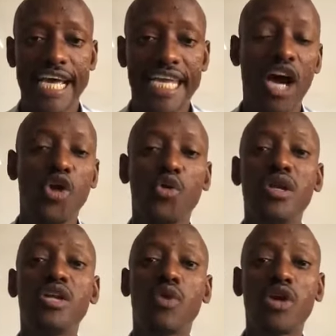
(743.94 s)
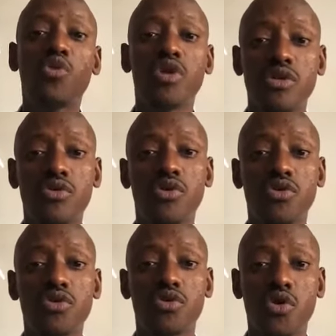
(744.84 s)
Now, you wouldn't want
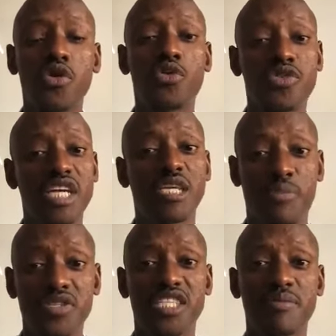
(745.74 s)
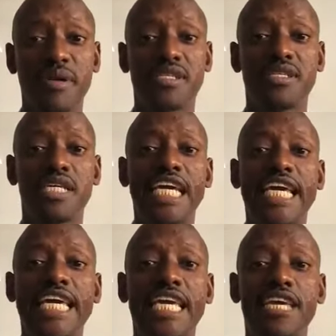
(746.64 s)
to go through such a process, but
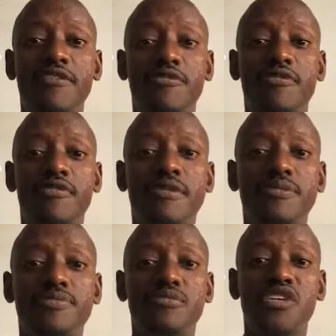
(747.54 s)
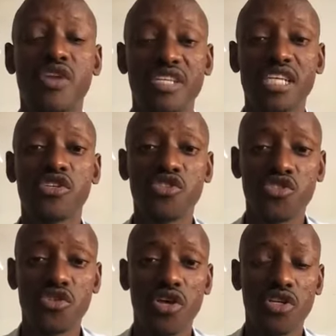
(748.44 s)
if the transaction
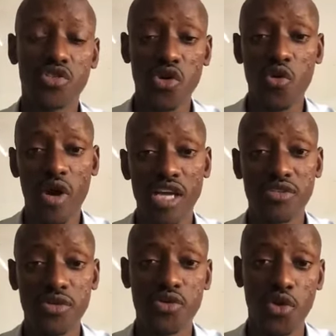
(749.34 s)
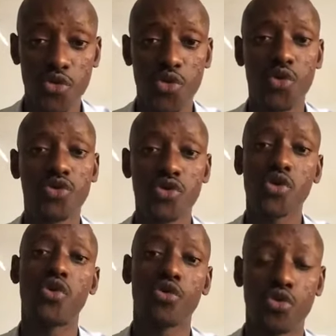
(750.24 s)
so requires you to go through, so
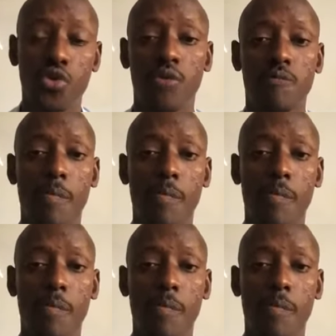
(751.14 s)
you go through.